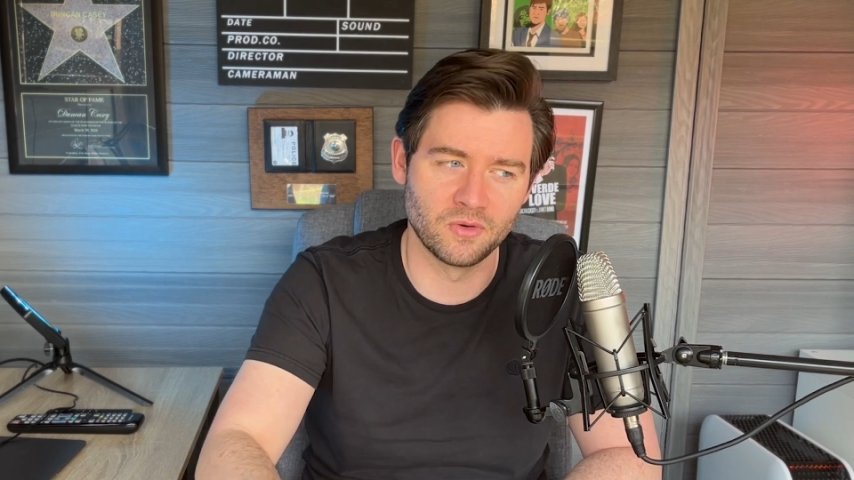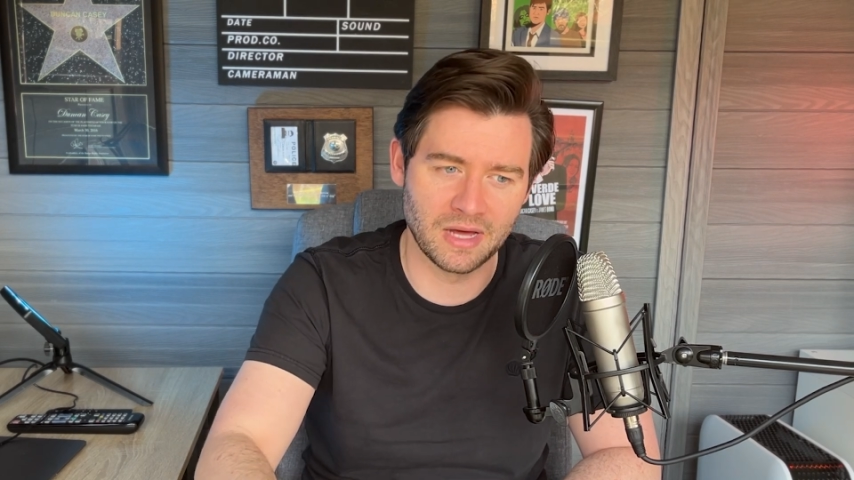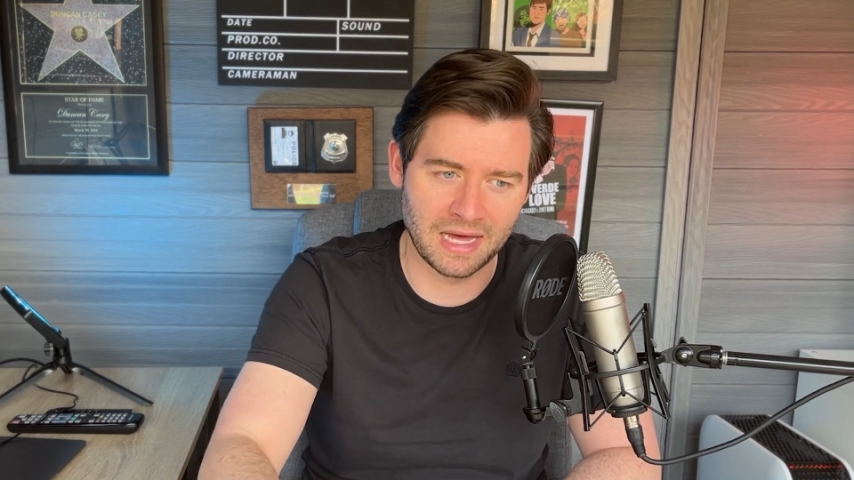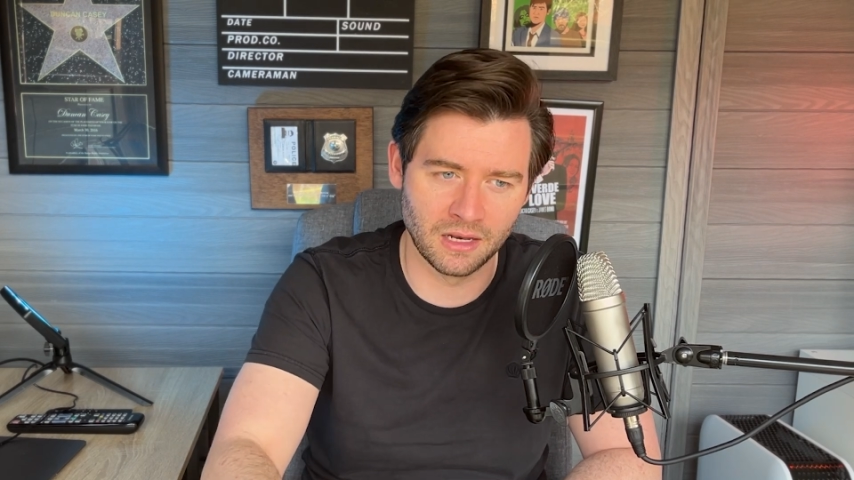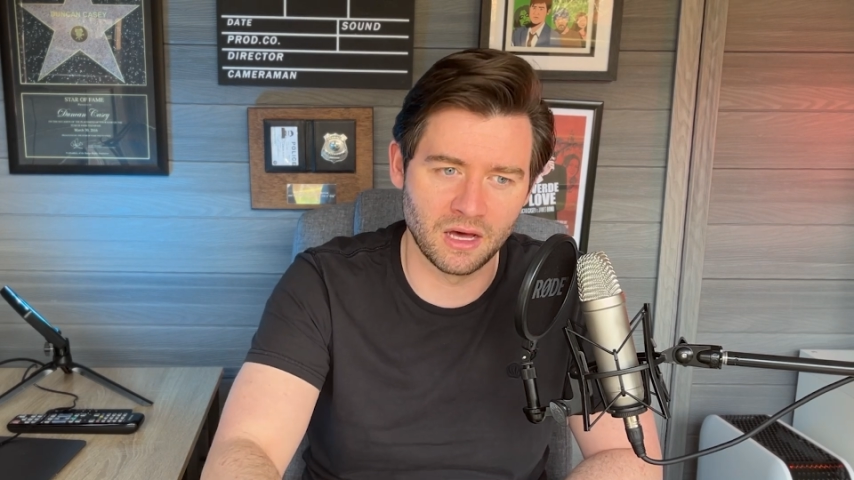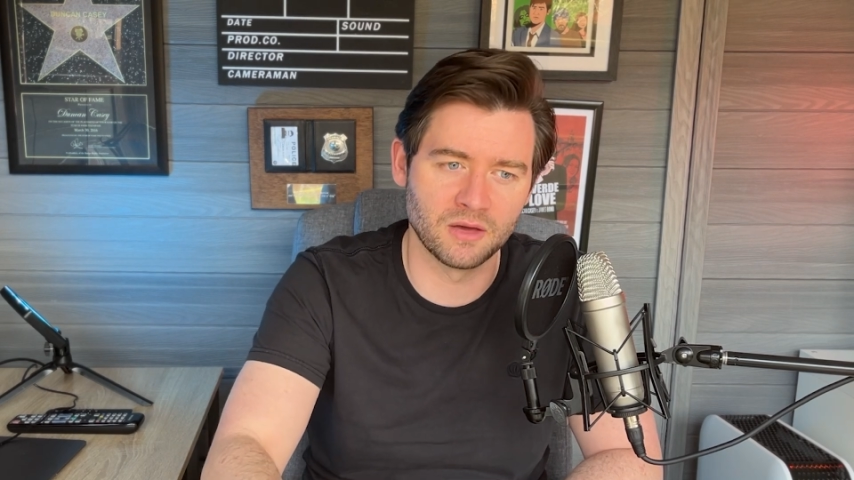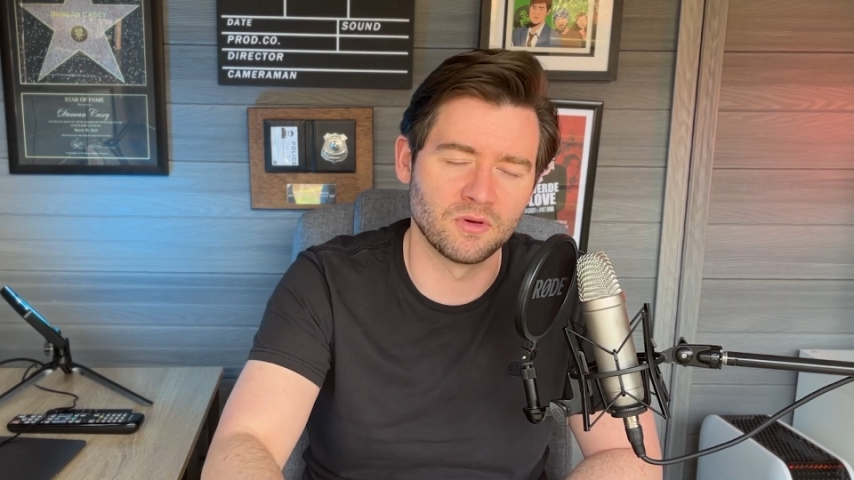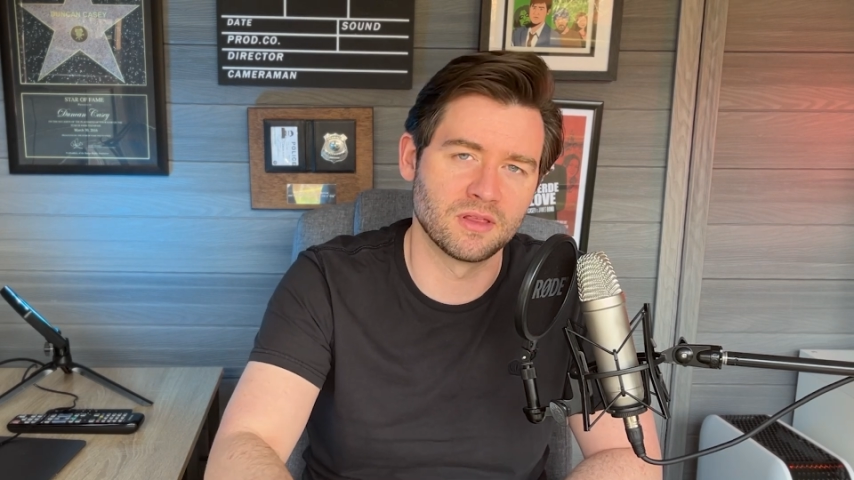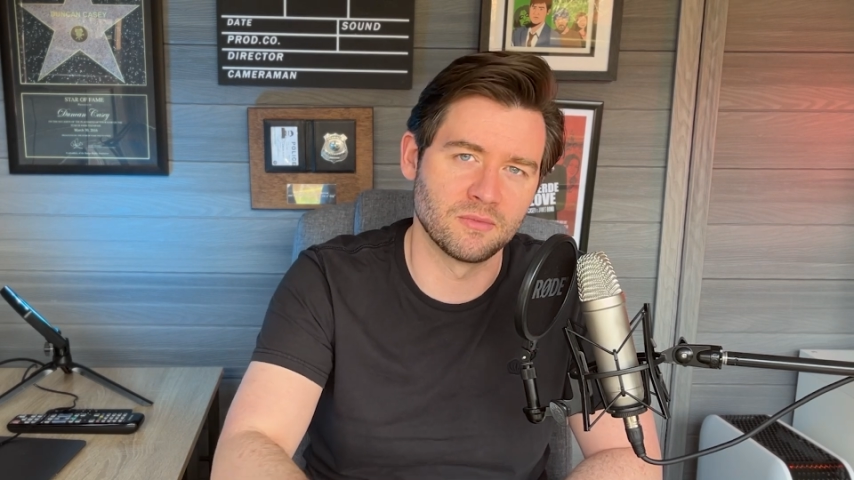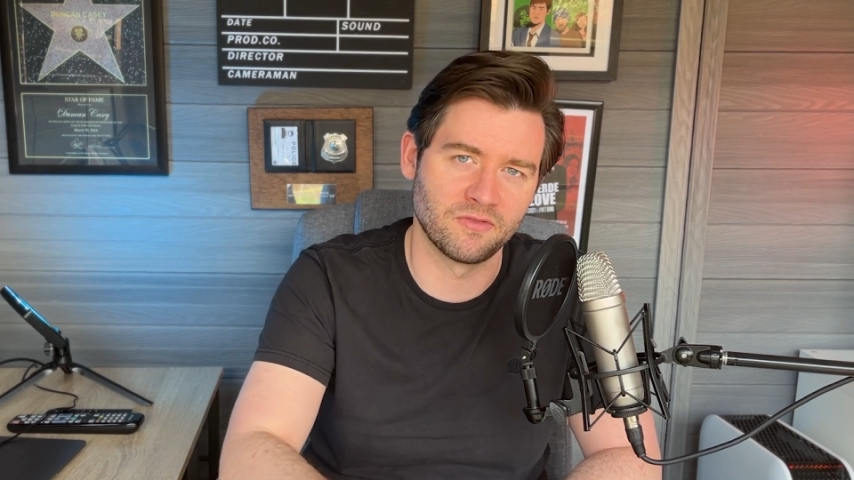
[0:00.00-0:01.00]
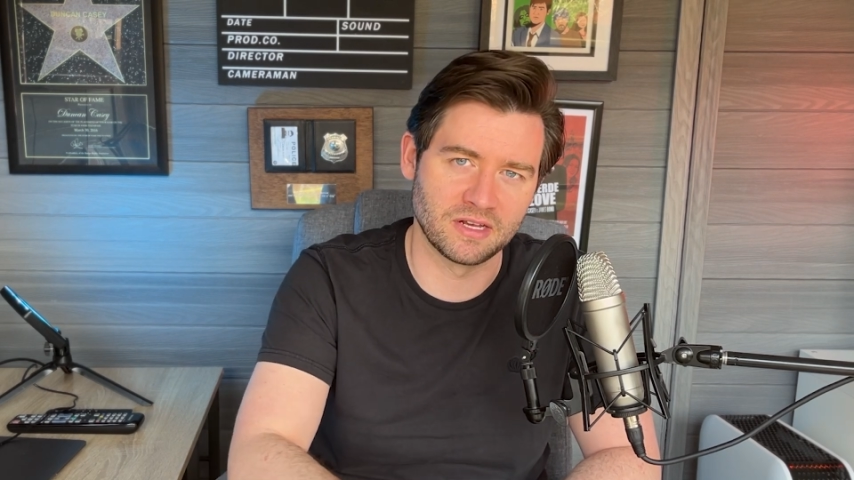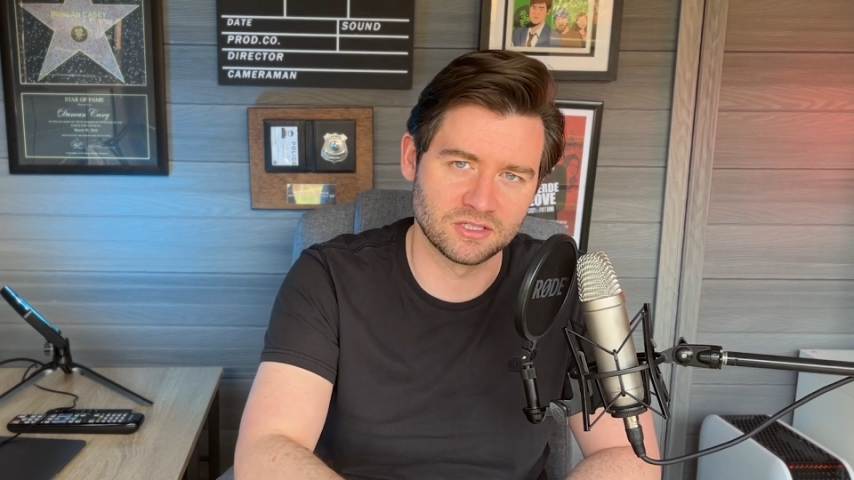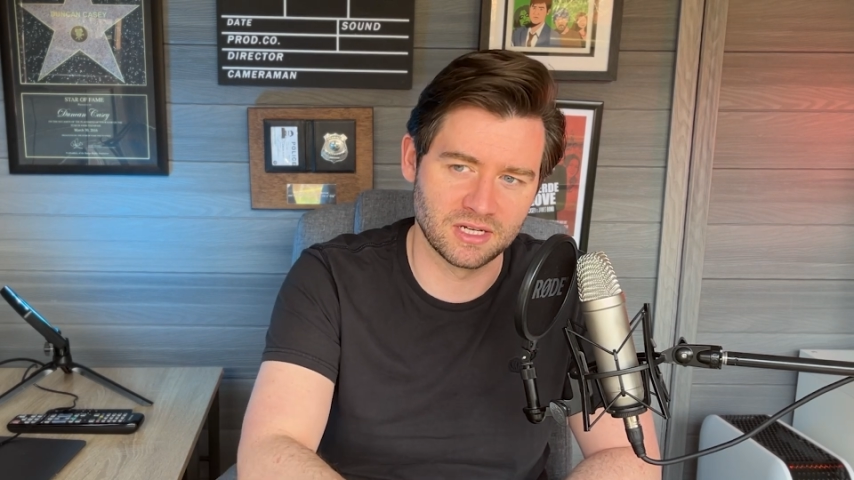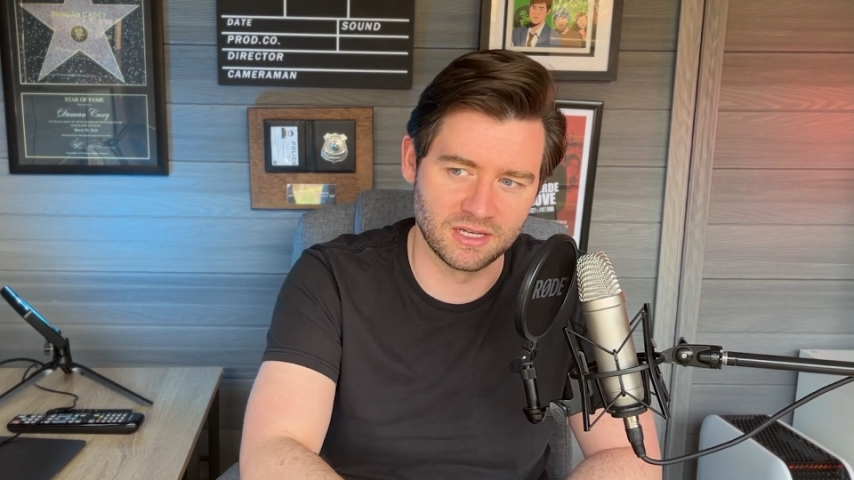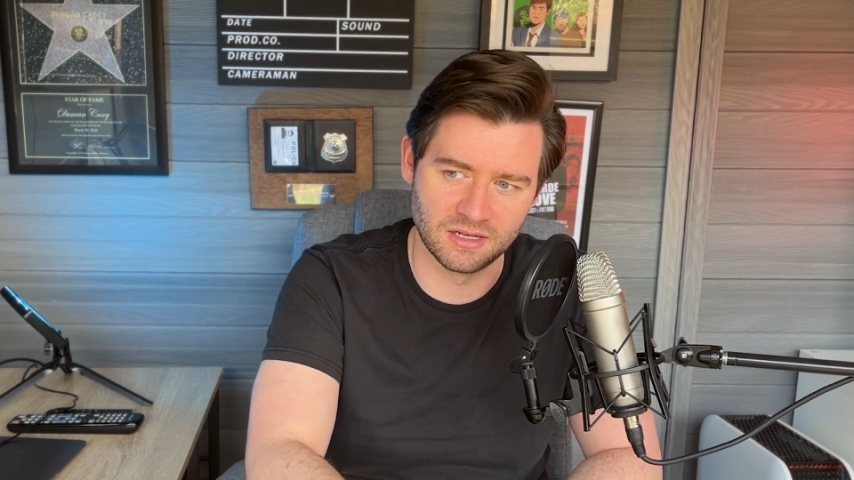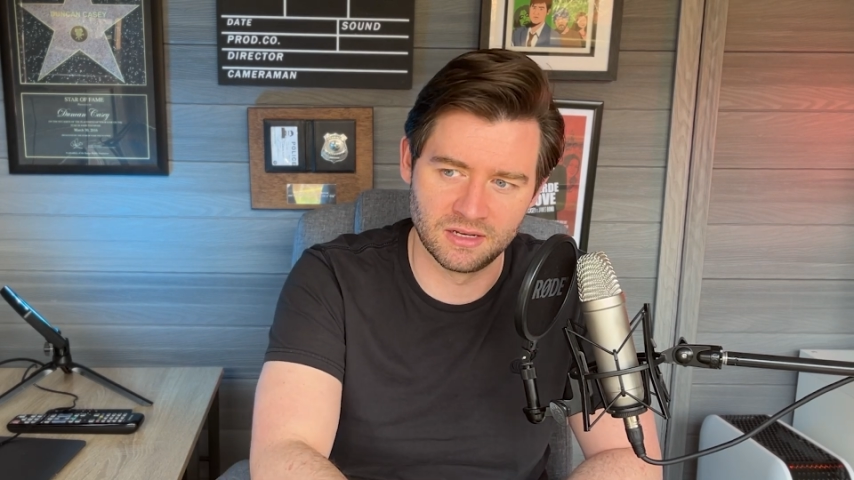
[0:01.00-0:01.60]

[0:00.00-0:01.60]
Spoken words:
ally with him eventually,